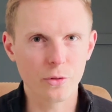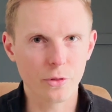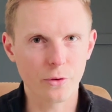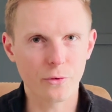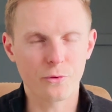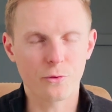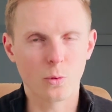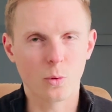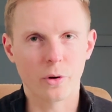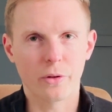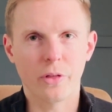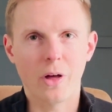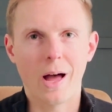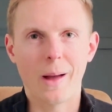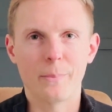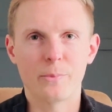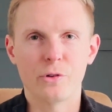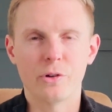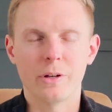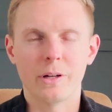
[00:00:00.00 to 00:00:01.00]
and the fourth
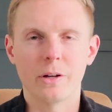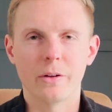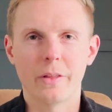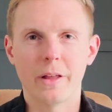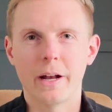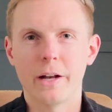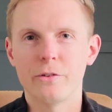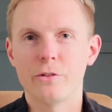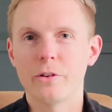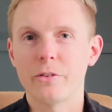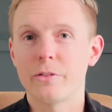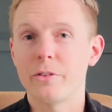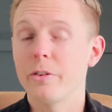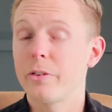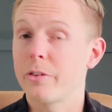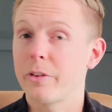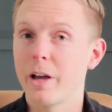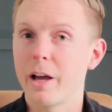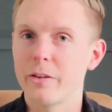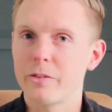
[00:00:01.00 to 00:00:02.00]
option here that I just
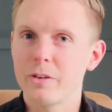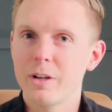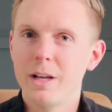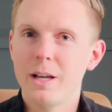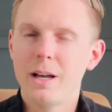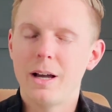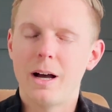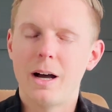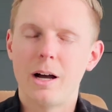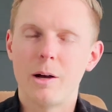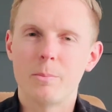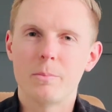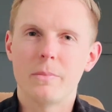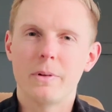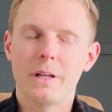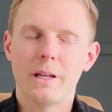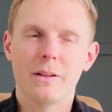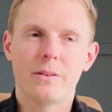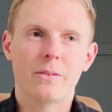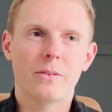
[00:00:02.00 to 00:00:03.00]
discussed,
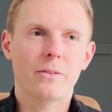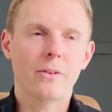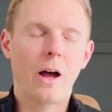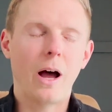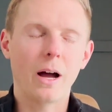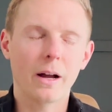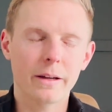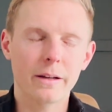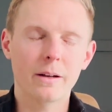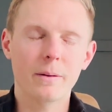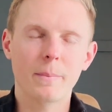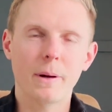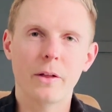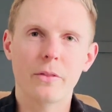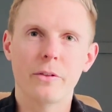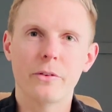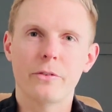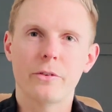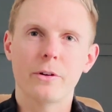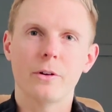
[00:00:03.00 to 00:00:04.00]
it's talking
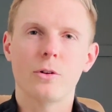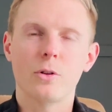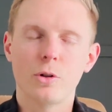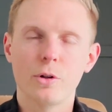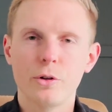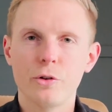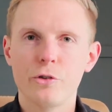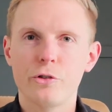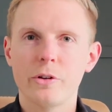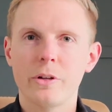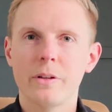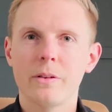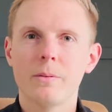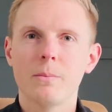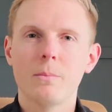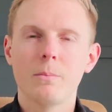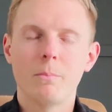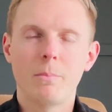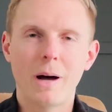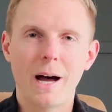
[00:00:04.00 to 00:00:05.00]
about this
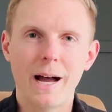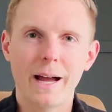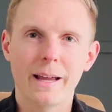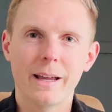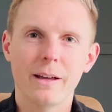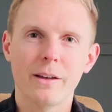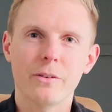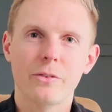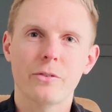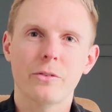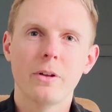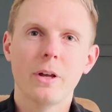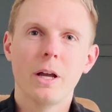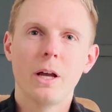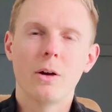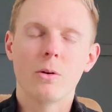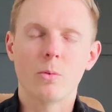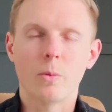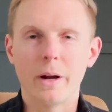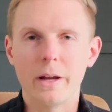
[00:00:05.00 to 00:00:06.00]
inclusion, bias,
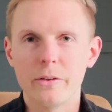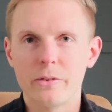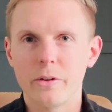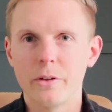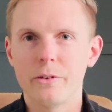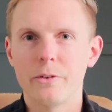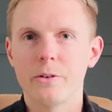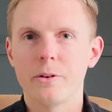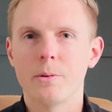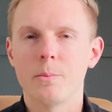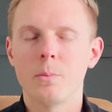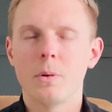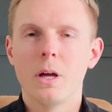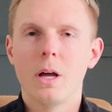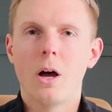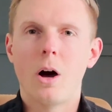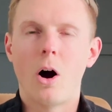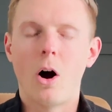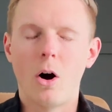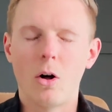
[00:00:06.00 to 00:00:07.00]
racism,
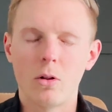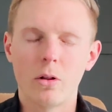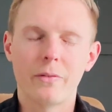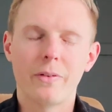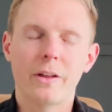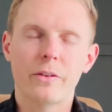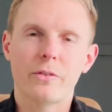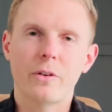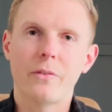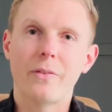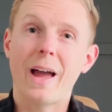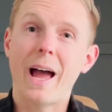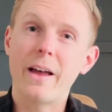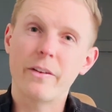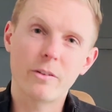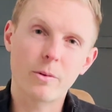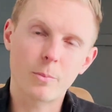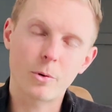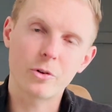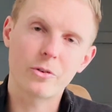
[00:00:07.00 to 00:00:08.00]
all of that stuff
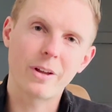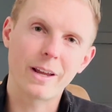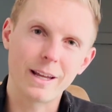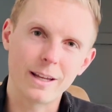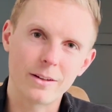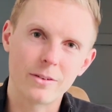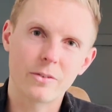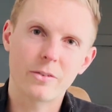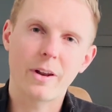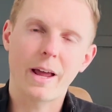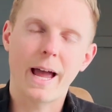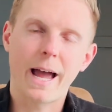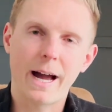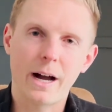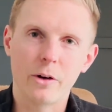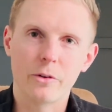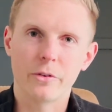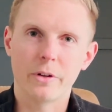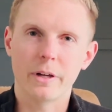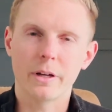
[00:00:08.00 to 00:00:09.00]
as it pertains to
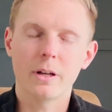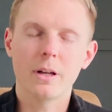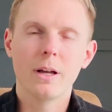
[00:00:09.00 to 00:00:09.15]
housing.